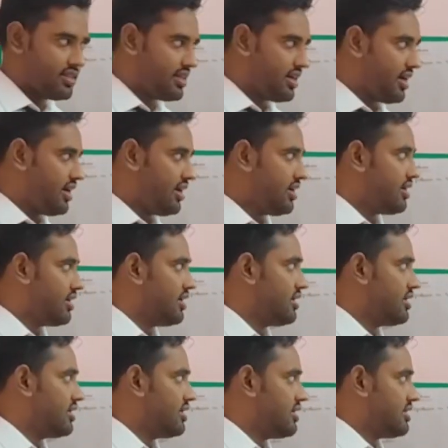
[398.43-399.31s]
the
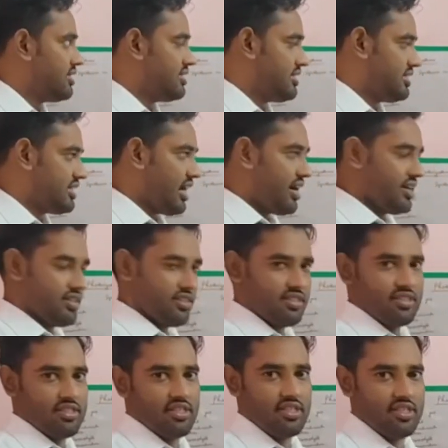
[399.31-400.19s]

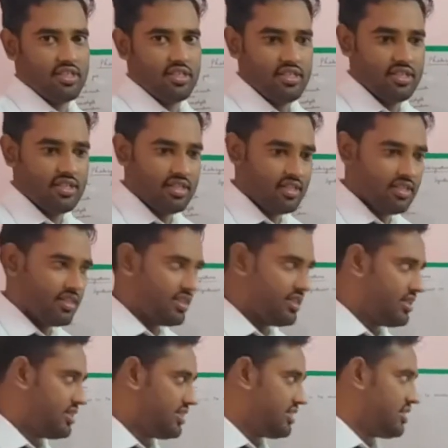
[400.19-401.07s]
chart.
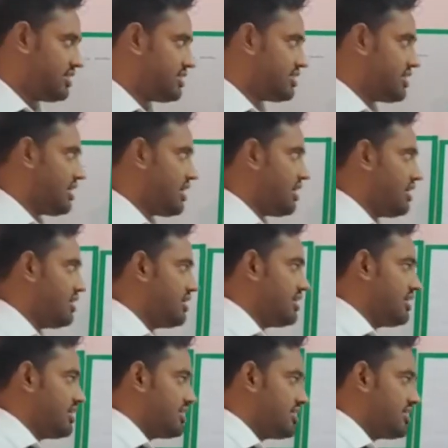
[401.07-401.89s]
This is the